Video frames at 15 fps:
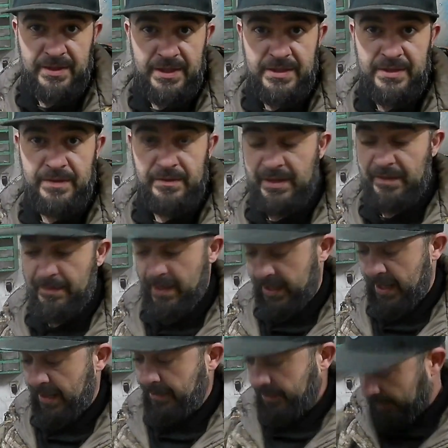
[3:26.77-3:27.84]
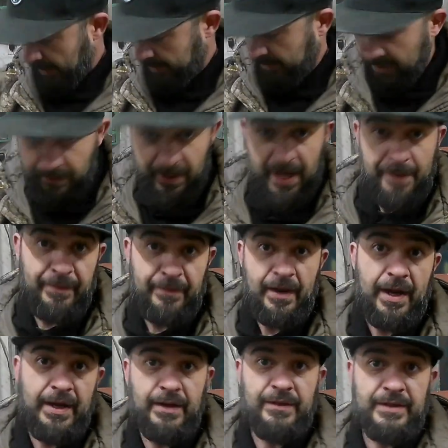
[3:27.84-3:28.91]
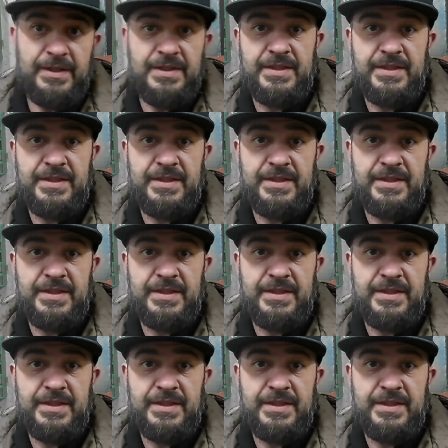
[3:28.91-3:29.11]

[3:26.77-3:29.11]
issue that might happen. Maybe it'll happen right here on this